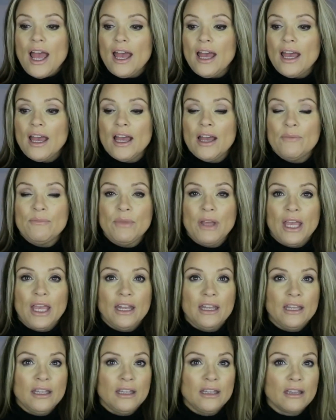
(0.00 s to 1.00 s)

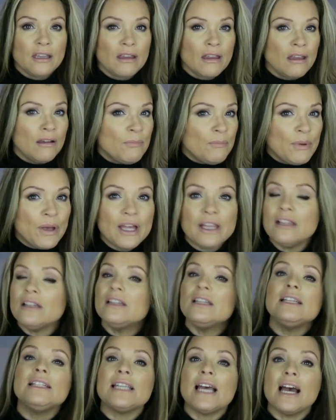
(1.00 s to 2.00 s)
any
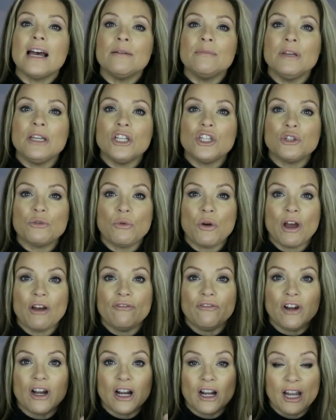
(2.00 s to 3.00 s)
capillary damage,
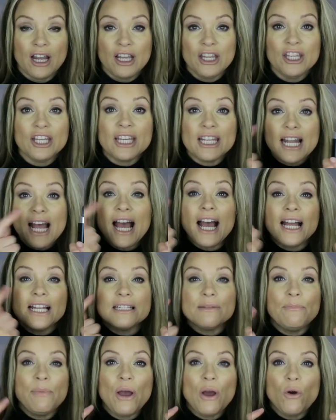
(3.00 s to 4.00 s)
whatever, you can
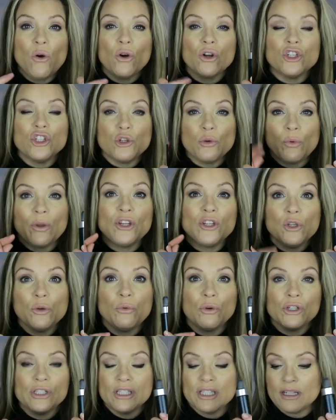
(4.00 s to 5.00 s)
add a bit on to where
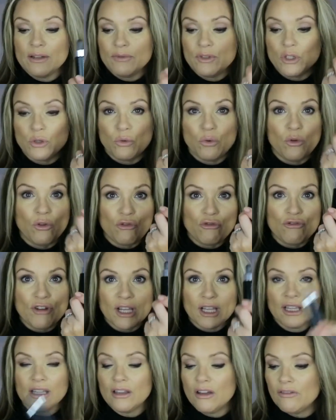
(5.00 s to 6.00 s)
you want it. So
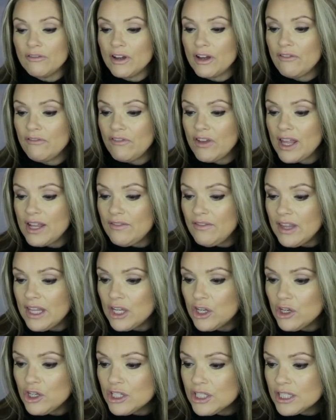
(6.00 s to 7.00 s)
really love it. Very,
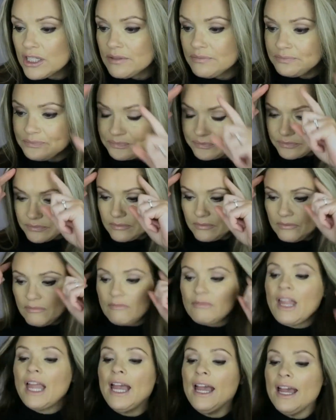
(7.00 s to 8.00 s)
very good.
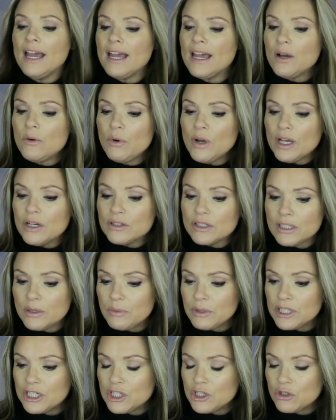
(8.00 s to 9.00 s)
What else
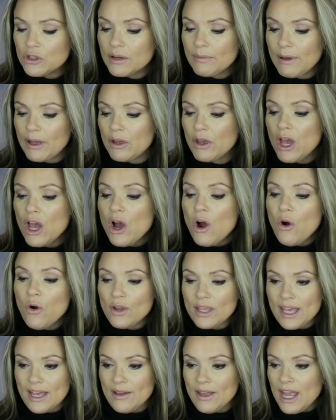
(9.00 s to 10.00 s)
I want to talk about?
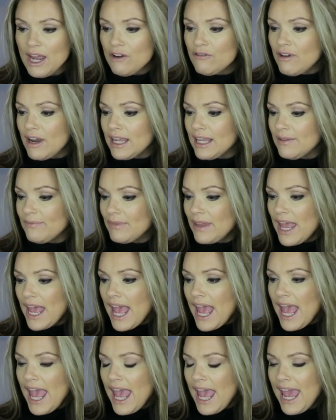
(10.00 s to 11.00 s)
Oh yeah, right.
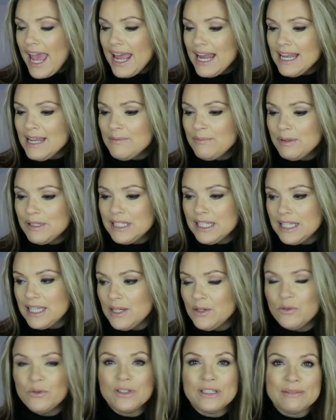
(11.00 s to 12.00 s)
Anybody
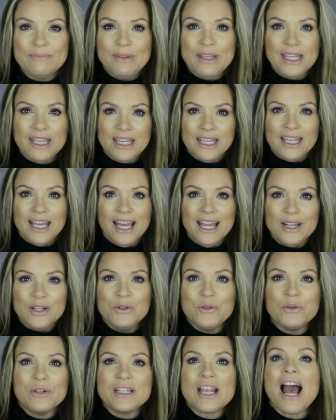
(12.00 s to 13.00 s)
that knows me
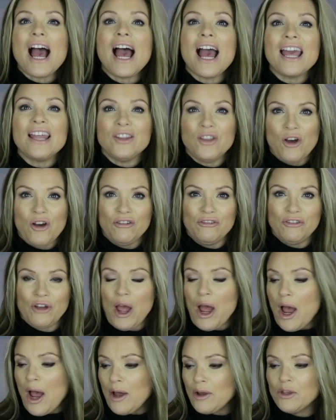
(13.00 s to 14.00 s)
knows I love
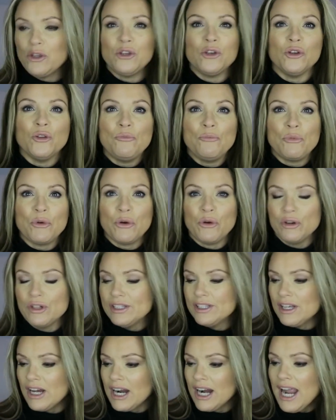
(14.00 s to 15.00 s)
a good
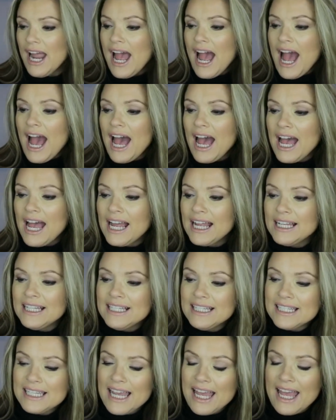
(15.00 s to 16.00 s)
bronzer,
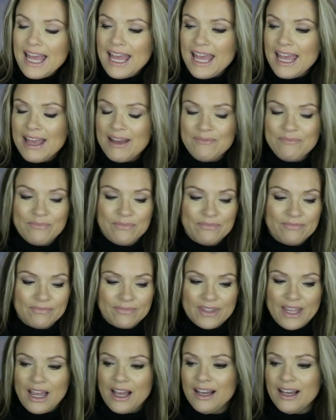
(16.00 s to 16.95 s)
and I